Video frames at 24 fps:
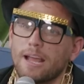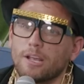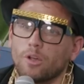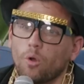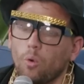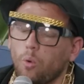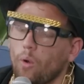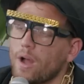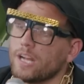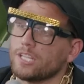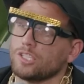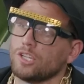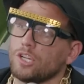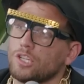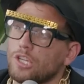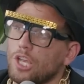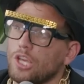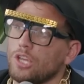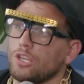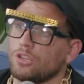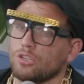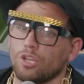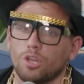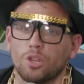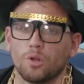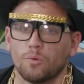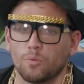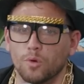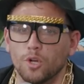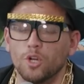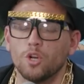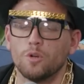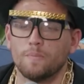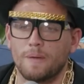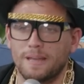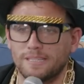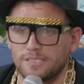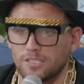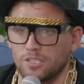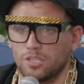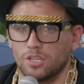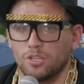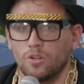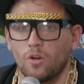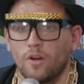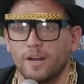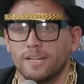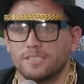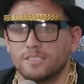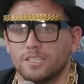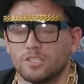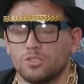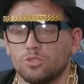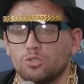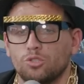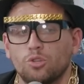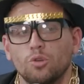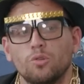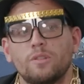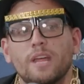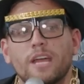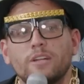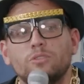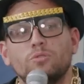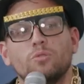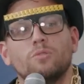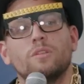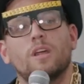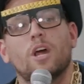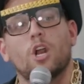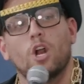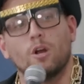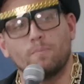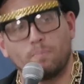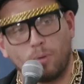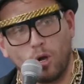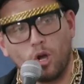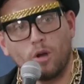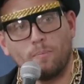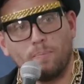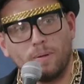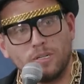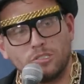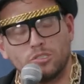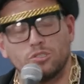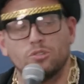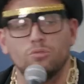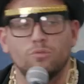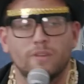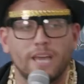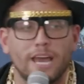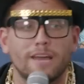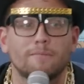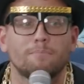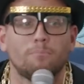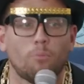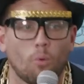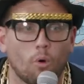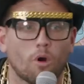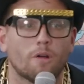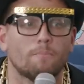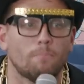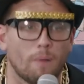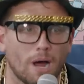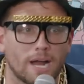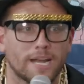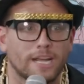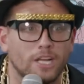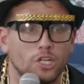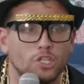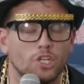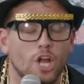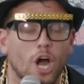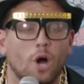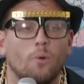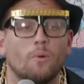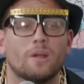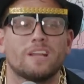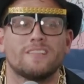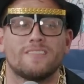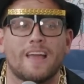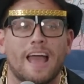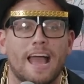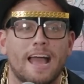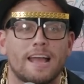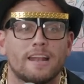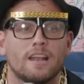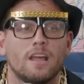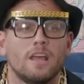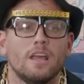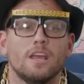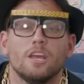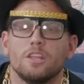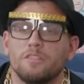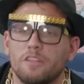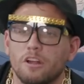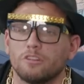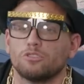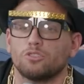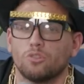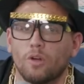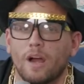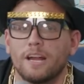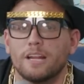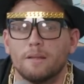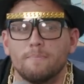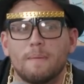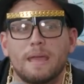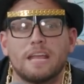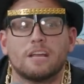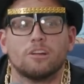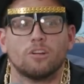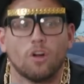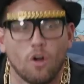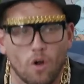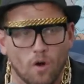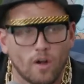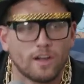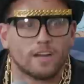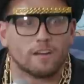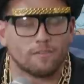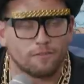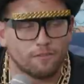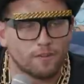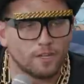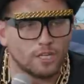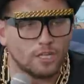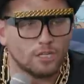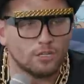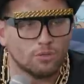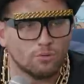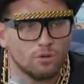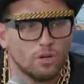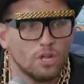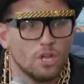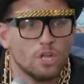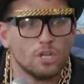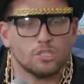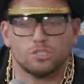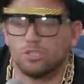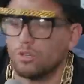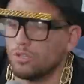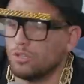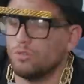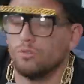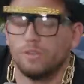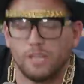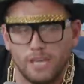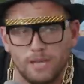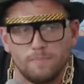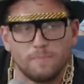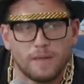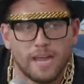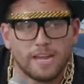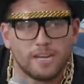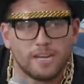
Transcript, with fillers: My question to, to the room is to the audience is: Do they do that on purpose to get more money, knowing that? they're trying to make it harder for you so you keep